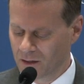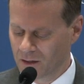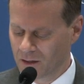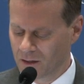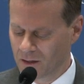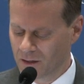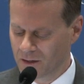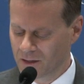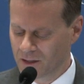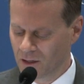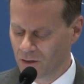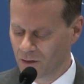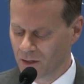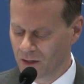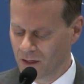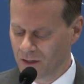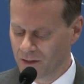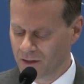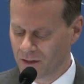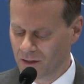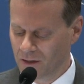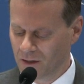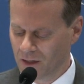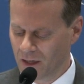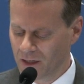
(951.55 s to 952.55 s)
considering that
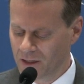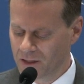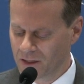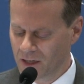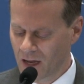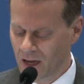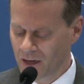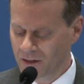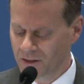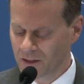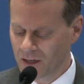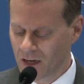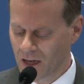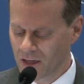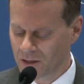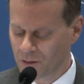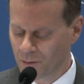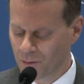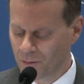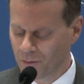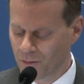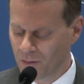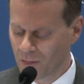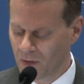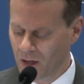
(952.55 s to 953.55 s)
Lake Jackson
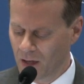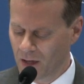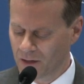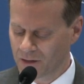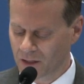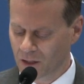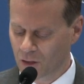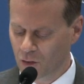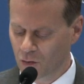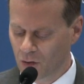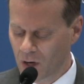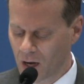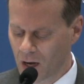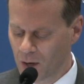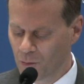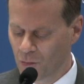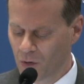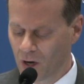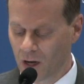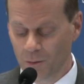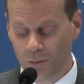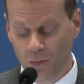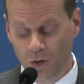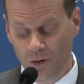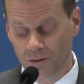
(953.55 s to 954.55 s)
has a crime
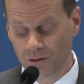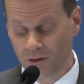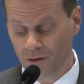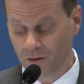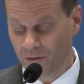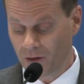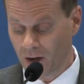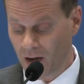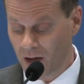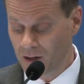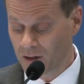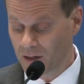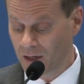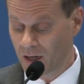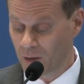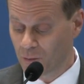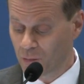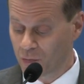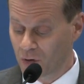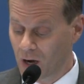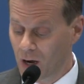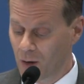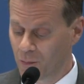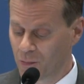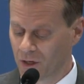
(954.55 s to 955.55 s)
rate, both for violent and
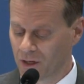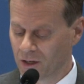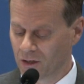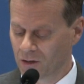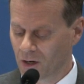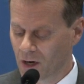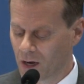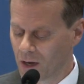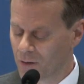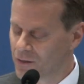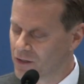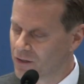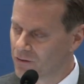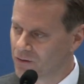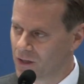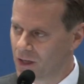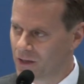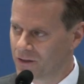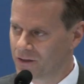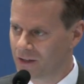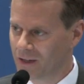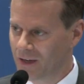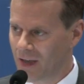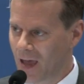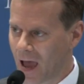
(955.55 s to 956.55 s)
property crimes, of
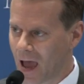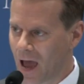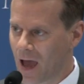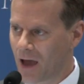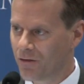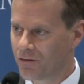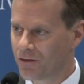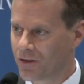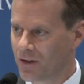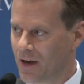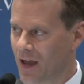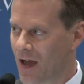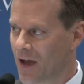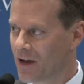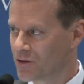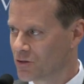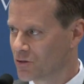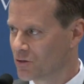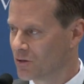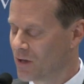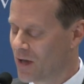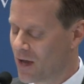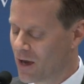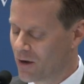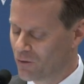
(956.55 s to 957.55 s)
less than half the
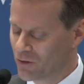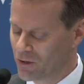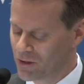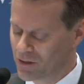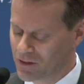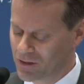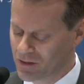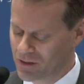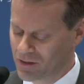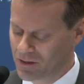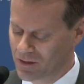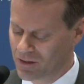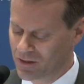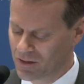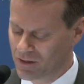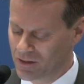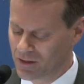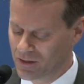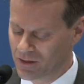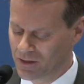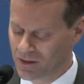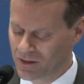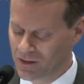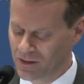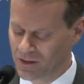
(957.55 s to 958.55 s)
national average.
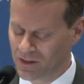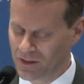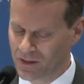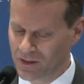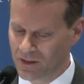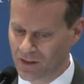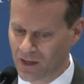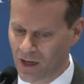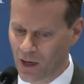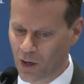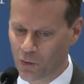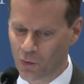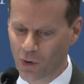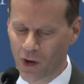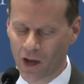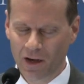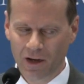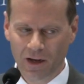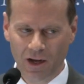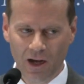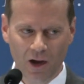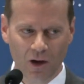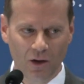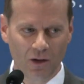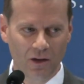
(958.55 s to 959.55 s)
Now, Ron
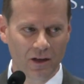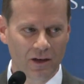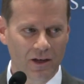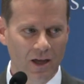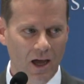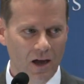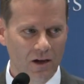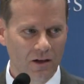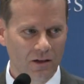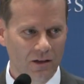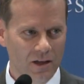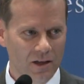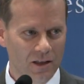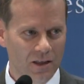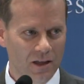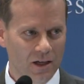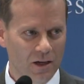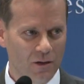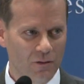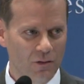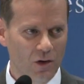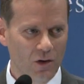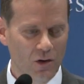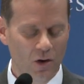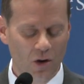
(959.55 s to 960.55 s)
and Carol undoubtedly think
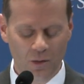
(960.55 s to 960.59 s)
of their